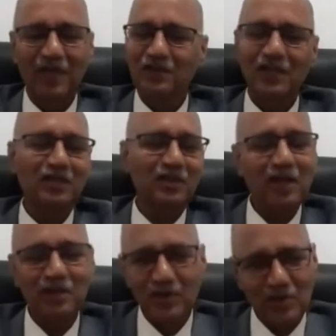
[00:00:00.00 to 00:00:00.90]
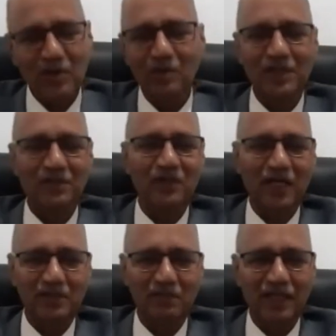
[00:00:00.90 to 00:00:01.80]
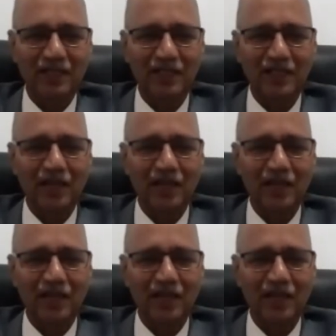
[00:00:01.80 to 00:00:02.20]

Sir, thank you so much for spending the time.